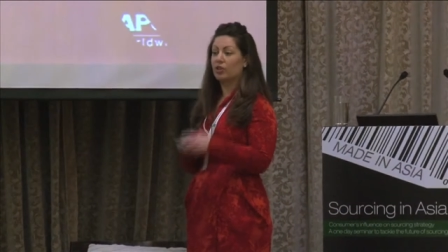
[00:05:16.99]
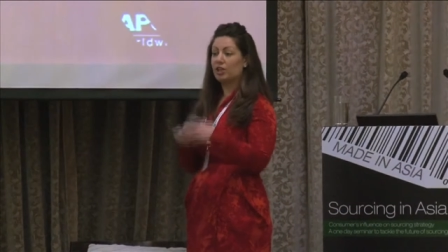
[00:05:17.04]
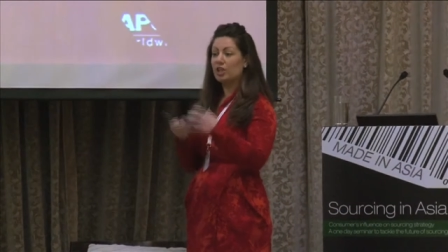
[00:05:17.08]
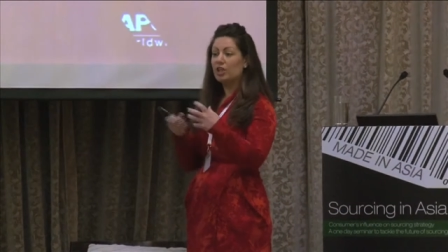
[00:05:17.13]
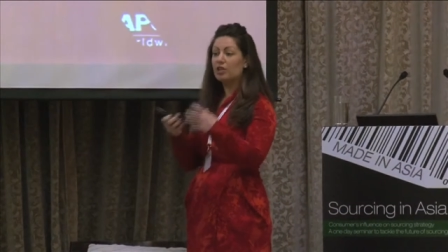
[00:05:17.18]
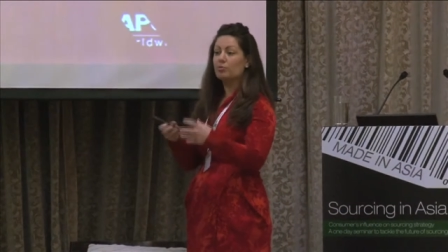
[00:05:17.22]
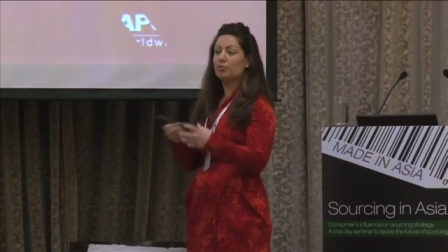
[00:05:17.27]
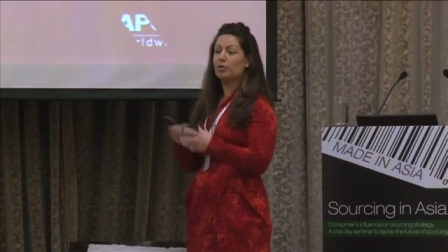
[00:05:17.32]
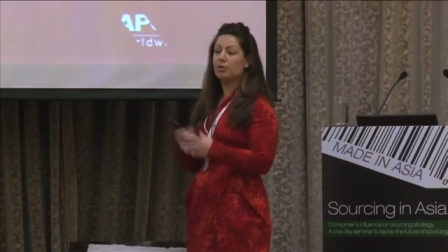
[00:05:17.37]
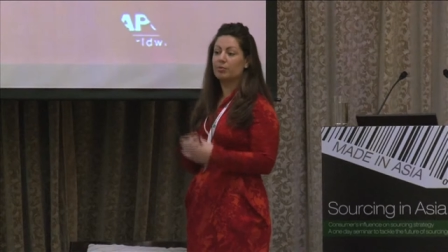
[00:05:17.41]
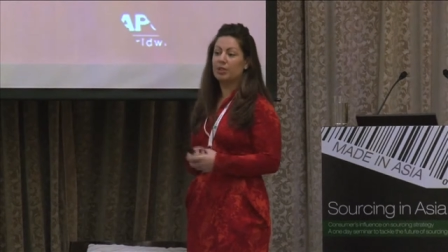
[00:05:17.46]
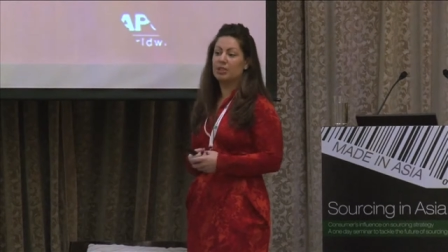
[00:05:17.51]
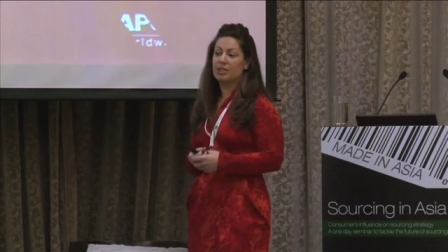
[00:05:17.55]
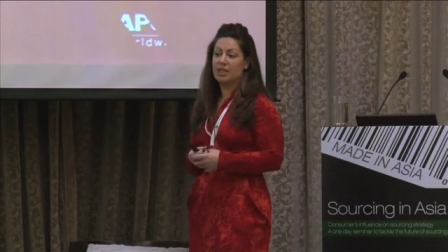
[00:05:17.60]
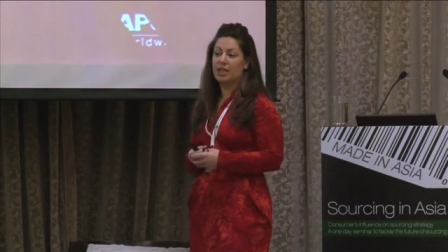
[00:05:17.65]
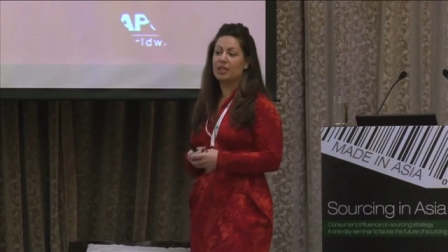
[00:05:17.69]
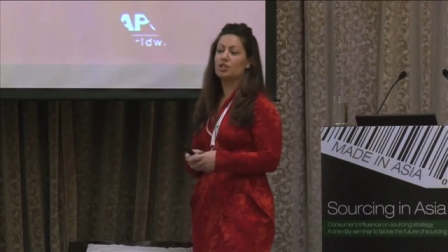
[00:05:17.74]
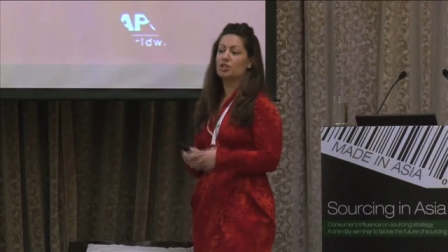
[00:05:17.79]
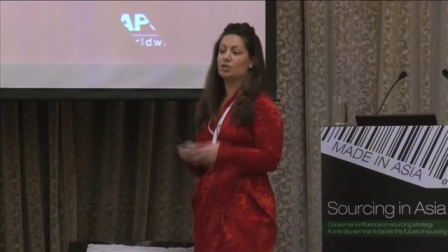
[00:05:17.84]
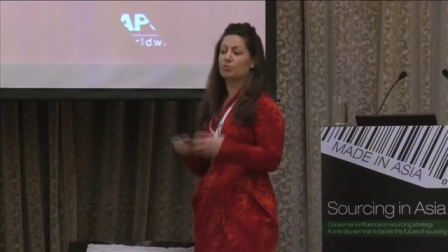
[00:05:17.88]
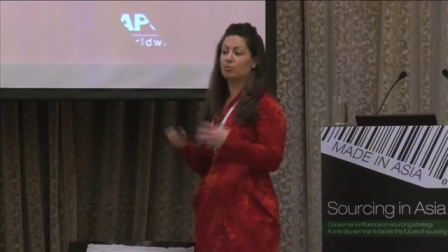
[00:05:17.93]
the
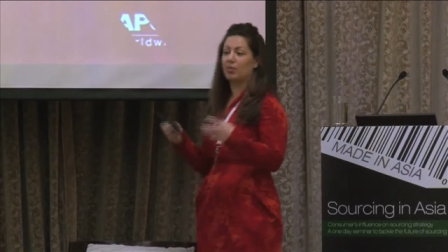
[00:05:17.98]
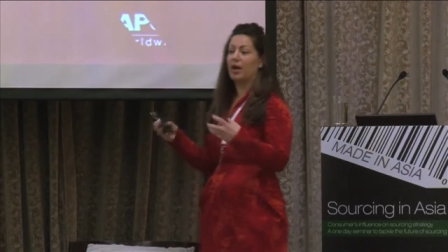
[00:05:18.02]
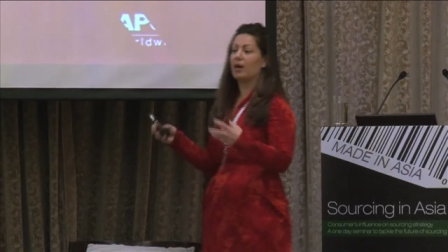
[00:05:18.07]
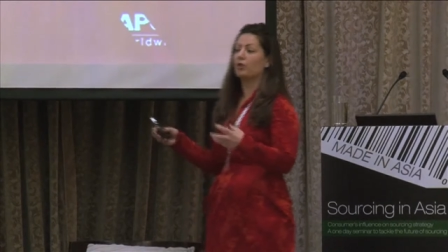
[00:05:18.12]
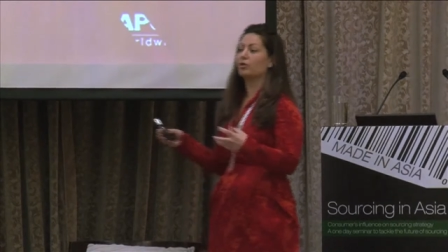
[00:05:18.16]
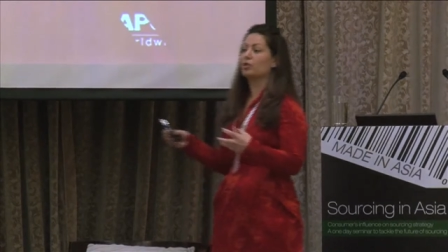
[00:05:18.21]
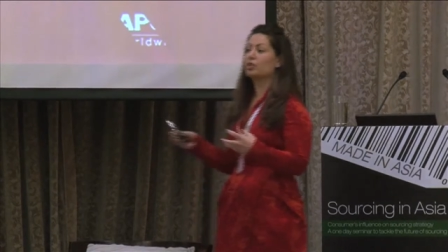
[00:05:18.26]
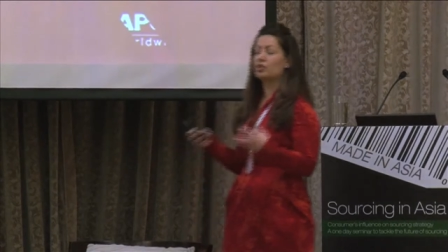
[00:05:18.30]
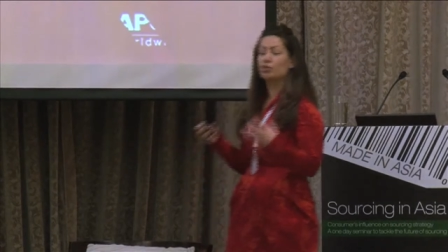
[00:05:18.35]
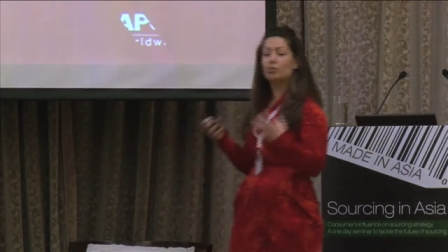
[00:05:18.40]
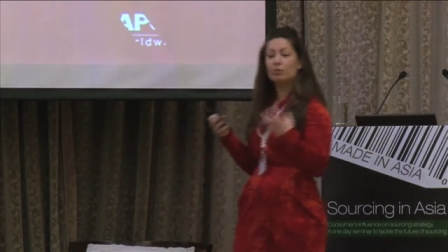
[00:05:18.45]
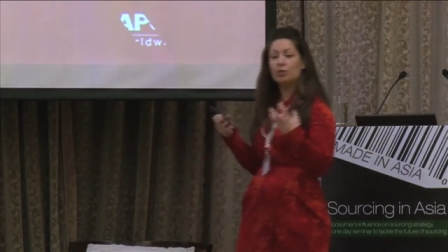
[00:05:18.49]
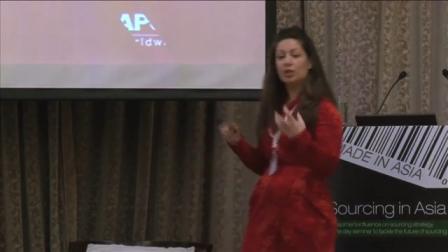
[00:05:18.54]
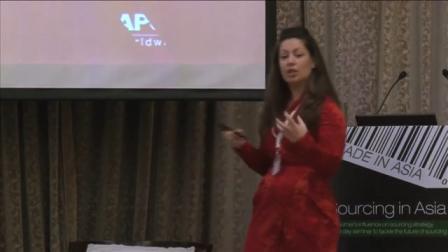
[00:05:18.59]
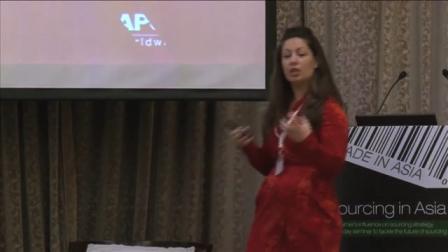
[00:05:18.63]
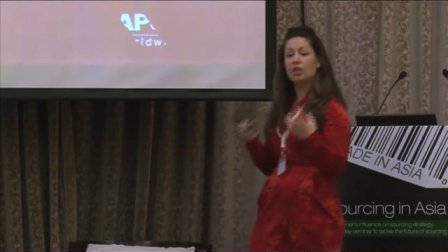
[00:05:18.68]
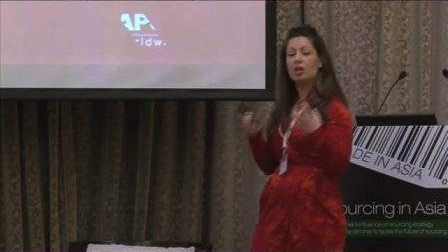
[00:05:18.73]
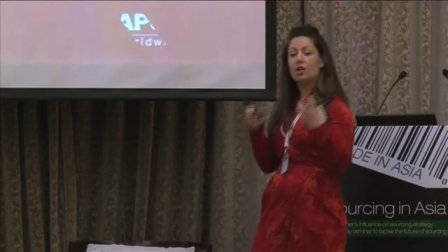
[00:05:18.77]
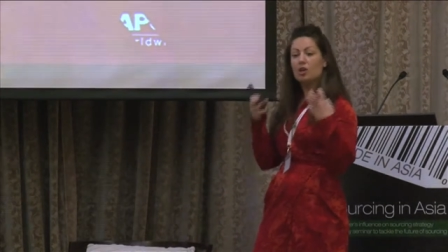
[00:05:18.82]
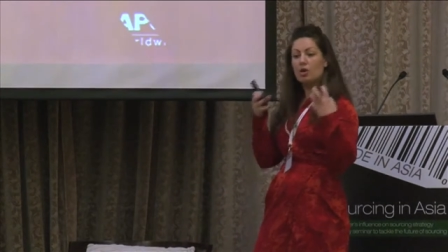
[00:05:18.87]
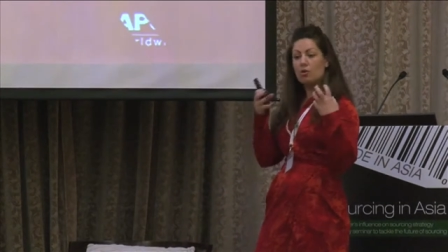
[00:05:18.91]
implementation power to
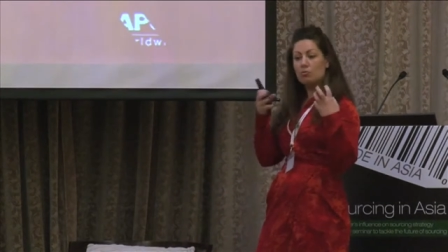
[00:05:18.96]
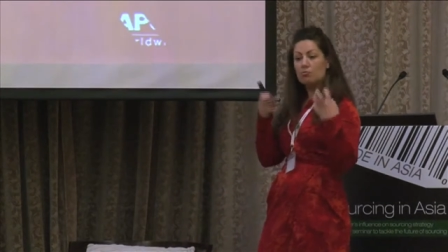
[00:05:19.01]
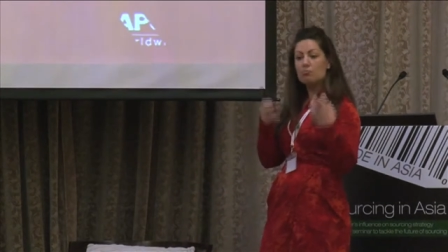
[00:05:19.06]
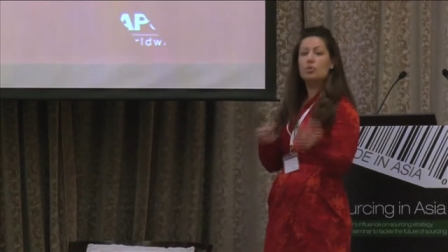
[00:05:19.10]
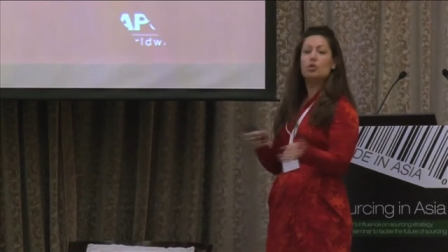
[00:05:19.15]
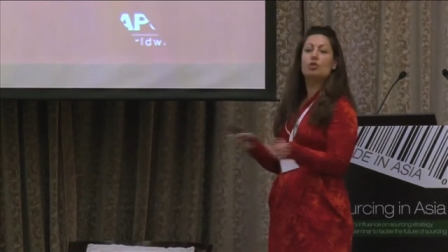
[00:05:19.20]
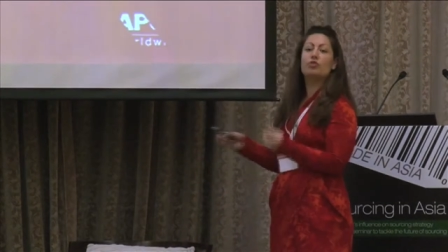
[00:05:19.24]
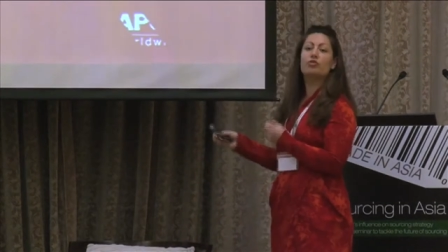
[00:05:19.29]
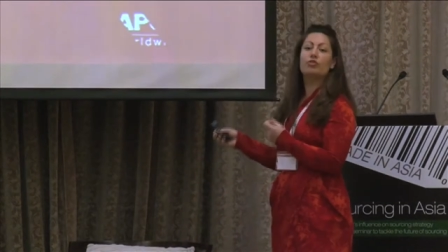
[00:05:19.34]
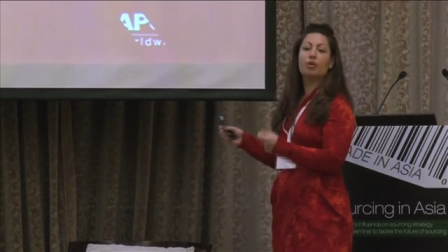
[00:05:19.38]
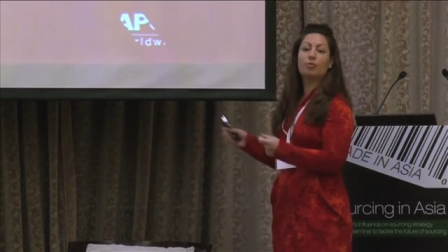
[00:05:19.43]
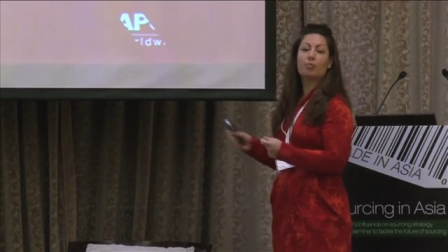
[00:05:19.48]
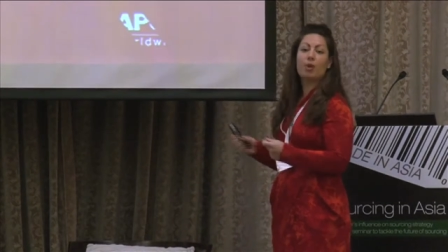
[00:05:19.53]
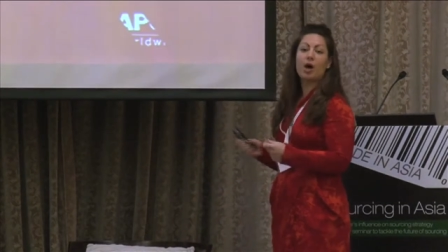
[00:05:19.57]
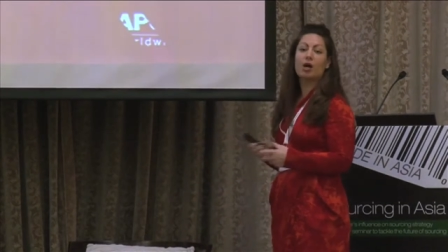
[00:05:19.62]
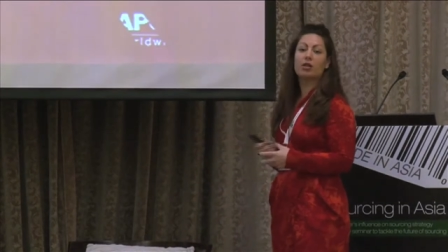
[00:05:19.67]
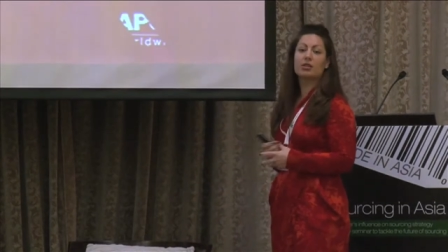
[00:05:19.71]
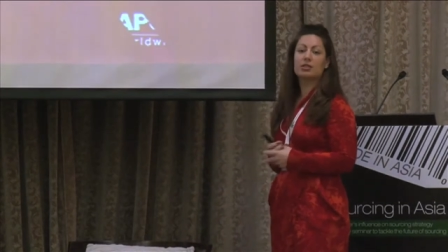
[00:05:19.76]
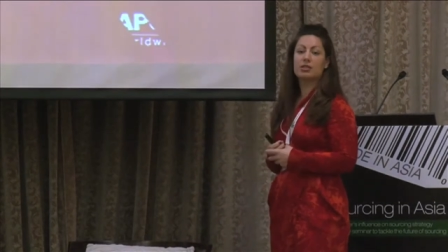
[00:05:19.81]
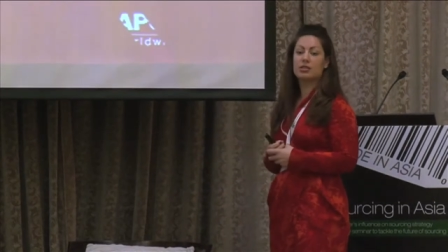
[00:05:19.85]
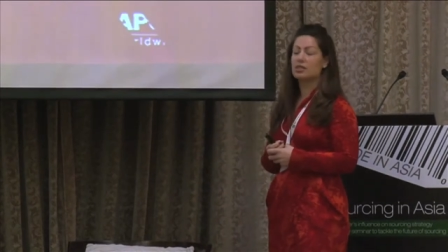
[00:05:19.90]
really move their
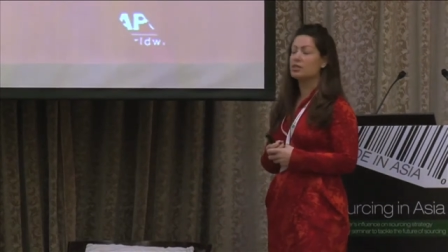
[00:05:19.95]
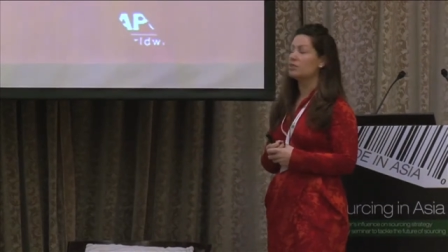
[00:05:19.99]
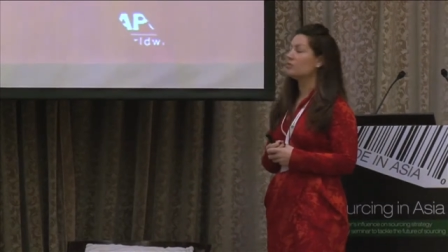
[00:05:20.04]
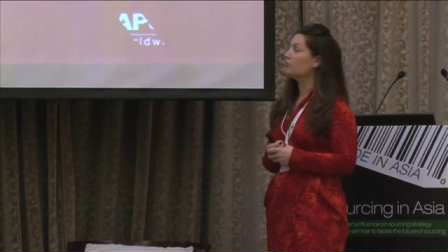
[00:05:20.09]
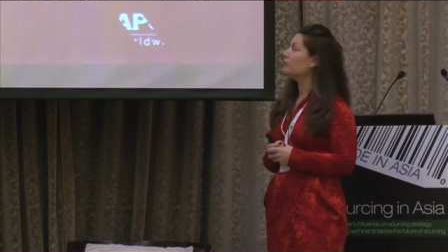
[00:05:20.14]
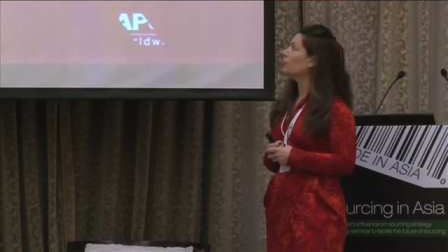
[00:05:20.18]
policies